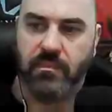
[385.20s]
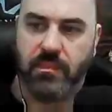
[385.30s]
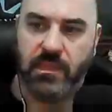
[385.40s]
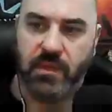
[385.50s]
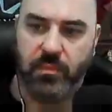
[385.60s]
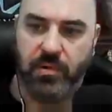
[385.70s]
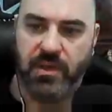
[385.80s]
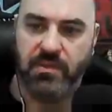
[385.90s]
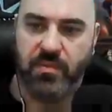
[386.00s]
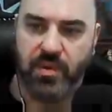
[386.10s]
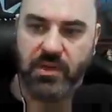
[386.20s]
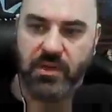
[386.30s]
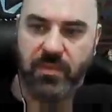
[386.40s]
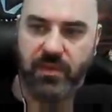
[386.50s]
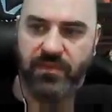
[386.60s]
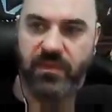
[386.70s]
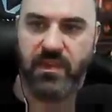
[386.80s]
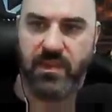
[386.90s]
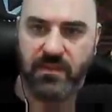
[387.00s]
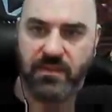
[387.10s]
Your prey support debuff
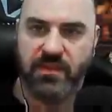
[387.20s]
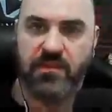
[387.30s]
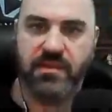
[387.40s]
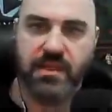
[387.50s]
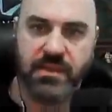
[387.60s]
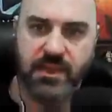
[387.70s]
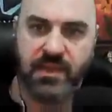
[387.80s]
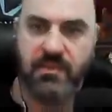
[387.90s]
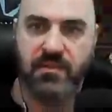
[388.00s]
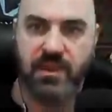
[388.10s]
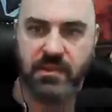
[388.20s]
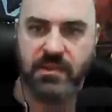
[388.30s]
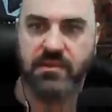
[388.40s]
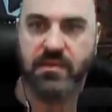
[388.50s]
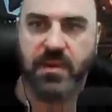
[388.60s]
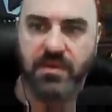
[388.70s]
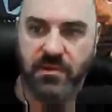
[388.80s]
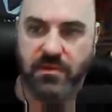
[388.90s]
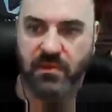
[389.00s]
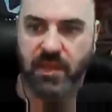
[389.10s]
is a 13-second duration, so make sure
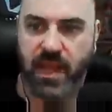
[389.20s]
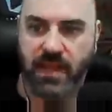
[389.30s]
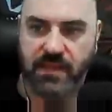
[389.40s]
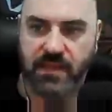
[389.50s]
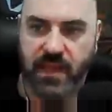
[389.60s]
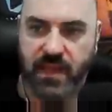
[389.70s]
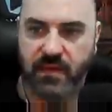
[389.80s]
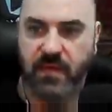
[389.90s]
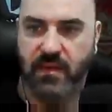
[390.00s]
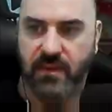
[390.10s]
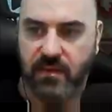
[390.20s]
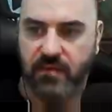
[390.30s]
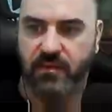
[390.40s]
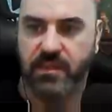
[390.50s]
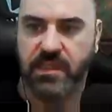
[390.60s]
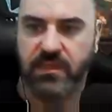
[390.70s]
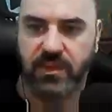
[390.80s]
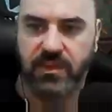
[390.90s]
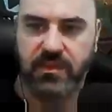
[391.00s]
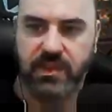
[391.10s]
you're recasting that once every
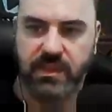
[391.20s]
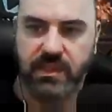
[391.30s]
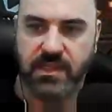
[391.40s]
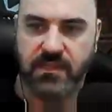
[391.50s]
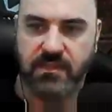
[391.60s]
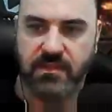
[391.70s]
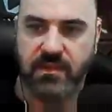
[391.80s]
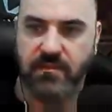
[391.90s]
13 seconds or so.